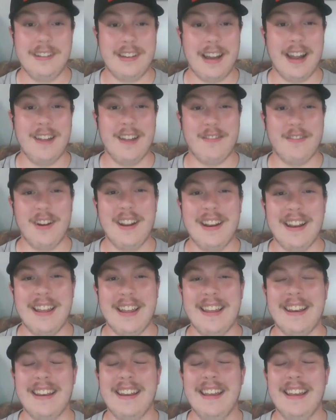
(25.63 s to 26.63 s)
dive right
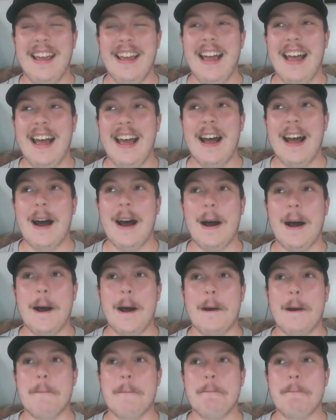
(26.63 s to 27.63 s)
in,
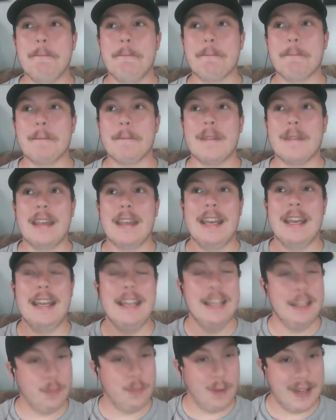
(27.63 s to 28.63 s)
um, it
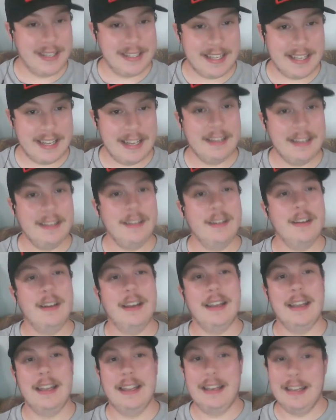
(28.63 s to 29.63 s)
is Wednesday
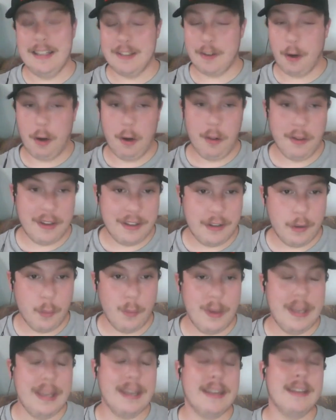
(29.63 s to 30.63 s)
it is early in the
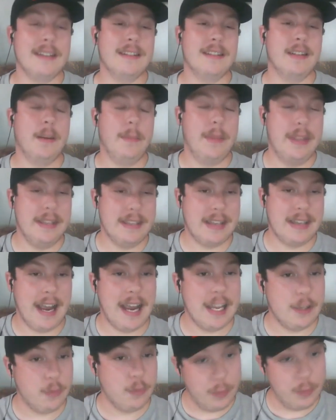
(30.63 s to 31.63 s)
week. Some of these
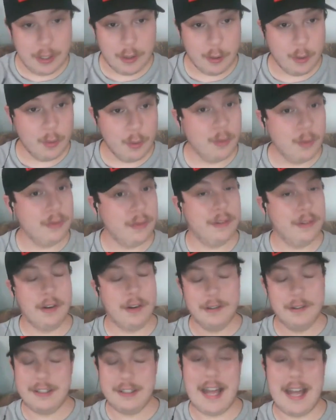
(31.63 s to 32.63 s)
guys will
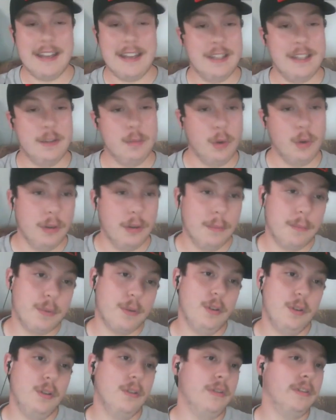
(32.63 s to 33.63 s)
their statuses will
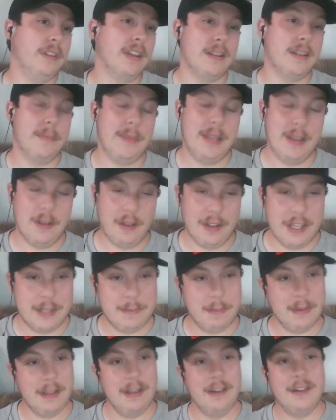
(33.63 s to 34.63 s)
improve. Doesn't mean all these
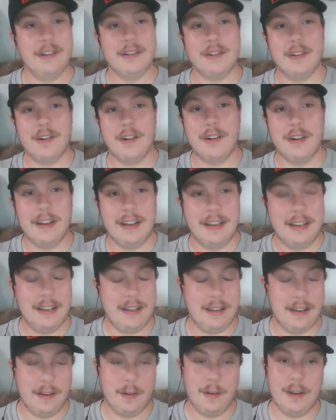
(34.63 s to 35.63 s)
players are eh,
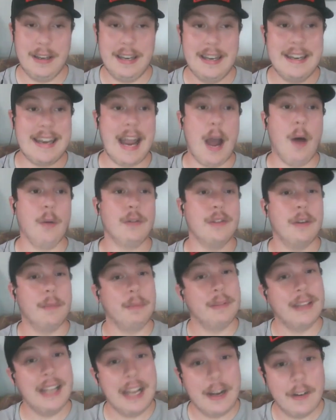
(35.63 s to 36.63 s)
you know in doubt to
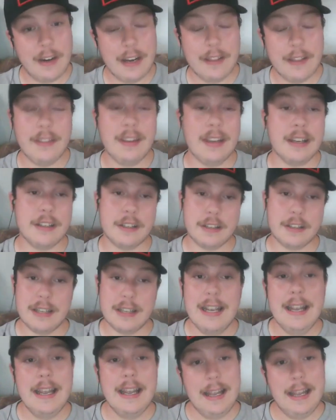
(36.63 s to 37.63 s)
play or anything. It's just
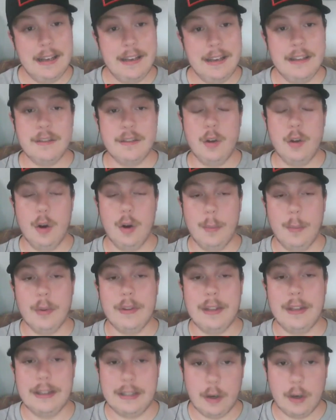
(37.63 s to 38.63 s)
it is notable
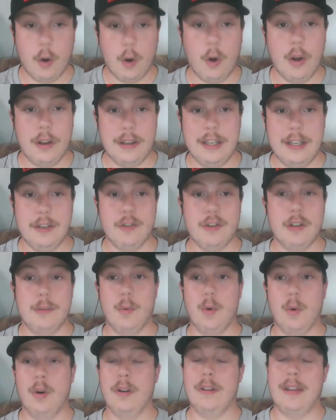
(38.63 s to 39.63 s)
that they're on the injury
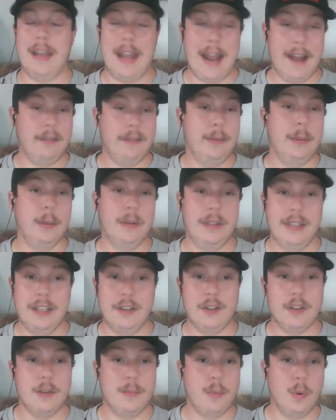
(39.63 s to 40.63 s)
report. They have to be on the
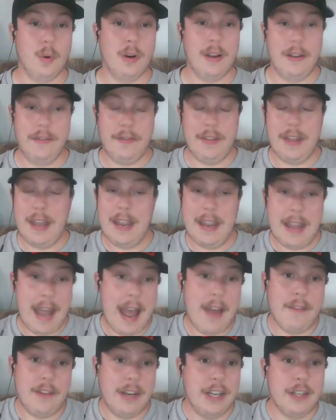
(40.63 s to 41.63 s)
injury report if they
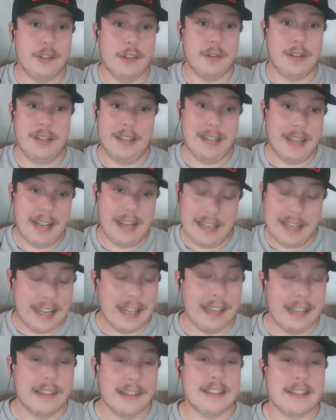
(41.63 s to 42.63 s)
have an injury. You got you
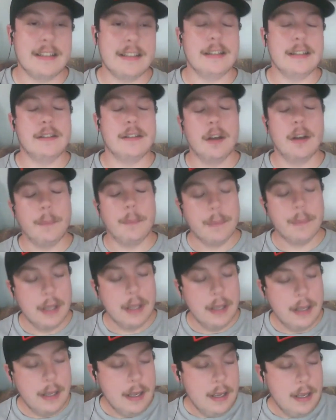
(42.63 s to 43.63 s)
got to list it. So
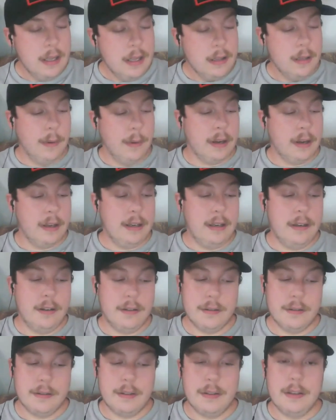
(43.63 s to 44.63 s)
the
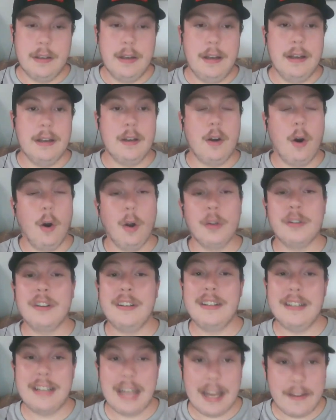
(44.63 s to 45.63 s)
Buccaneers, uh,
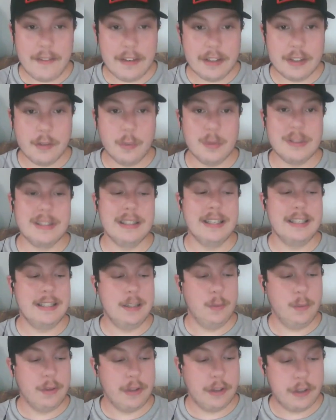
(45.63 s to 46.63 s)
Carlton Davis was
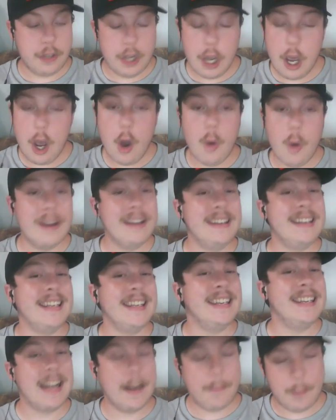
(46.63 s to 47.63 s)
listed with a toe and
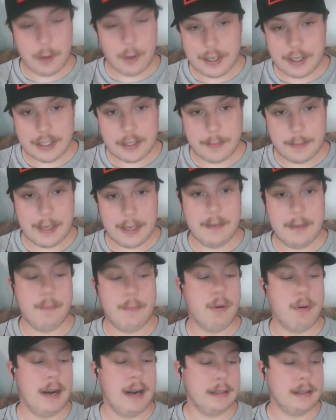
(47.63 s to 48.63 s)
did not participate in
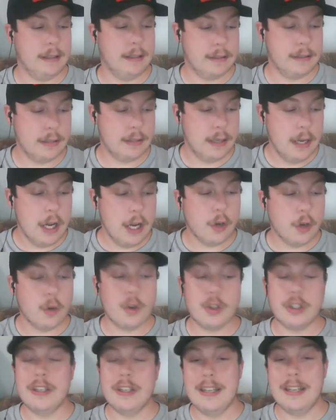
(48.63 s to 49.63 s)
practice.
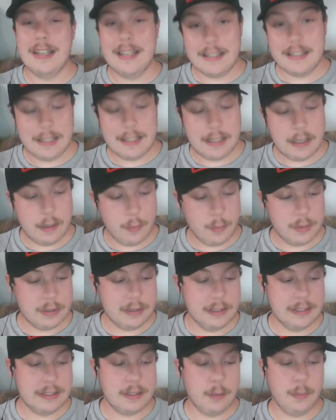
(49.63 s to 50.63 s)
Christian Izien was
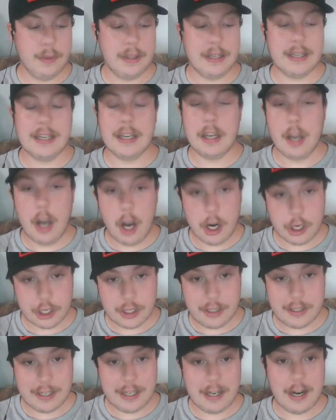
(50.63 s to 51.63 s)
listed with a
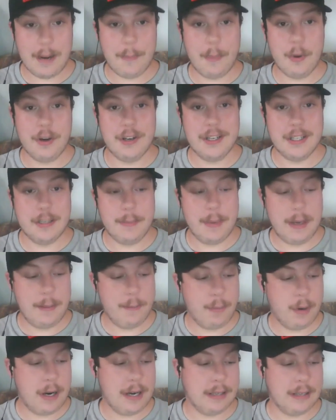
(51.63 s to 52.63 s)
concussion, did not participate in
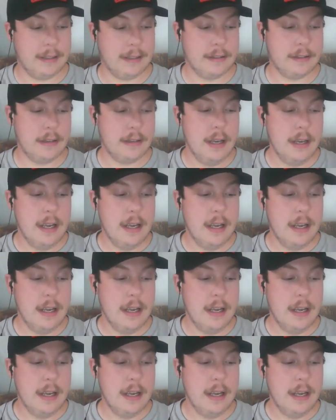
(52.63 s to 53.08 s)
practice.